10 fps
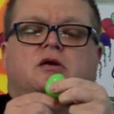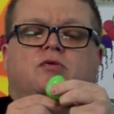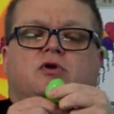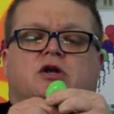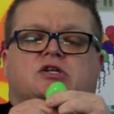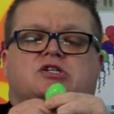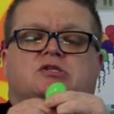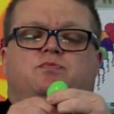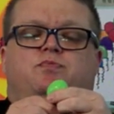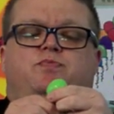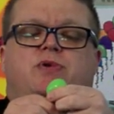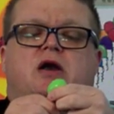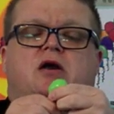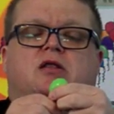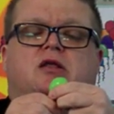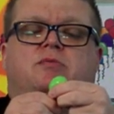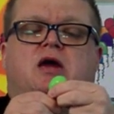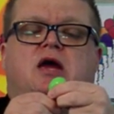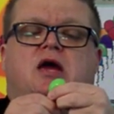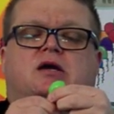And we're going to just barely
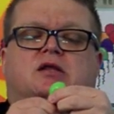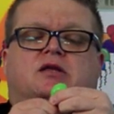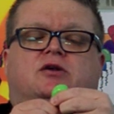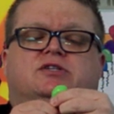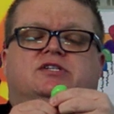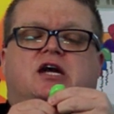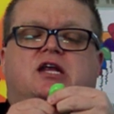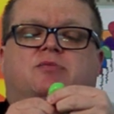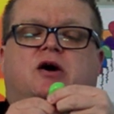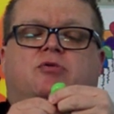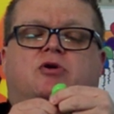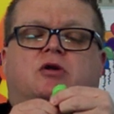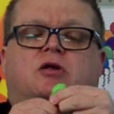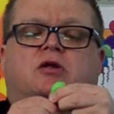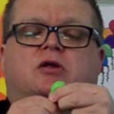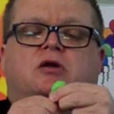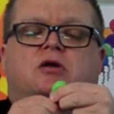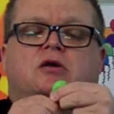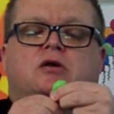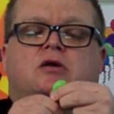make a little tiny bubble
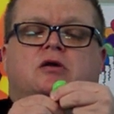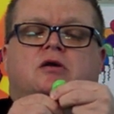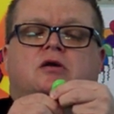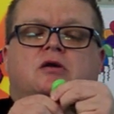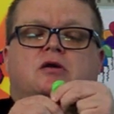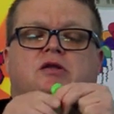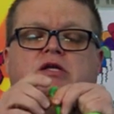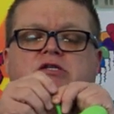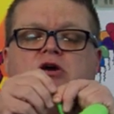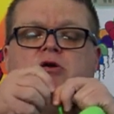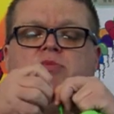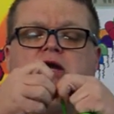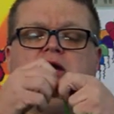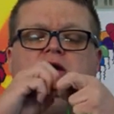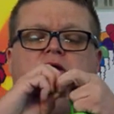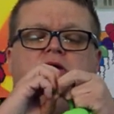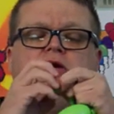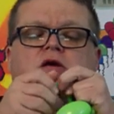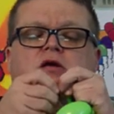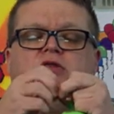that's going to be
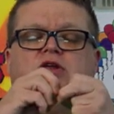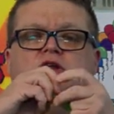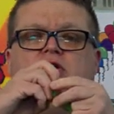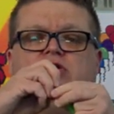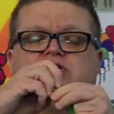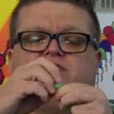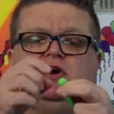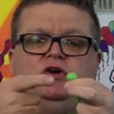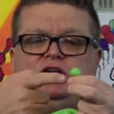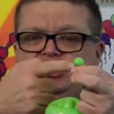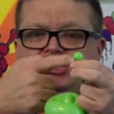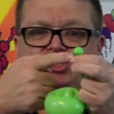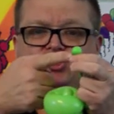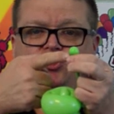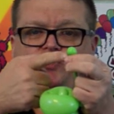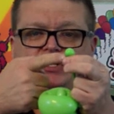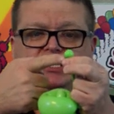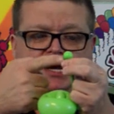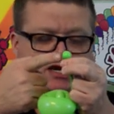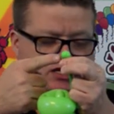the nose of our Grinch. Just super
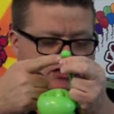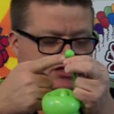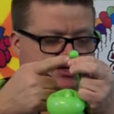tiny.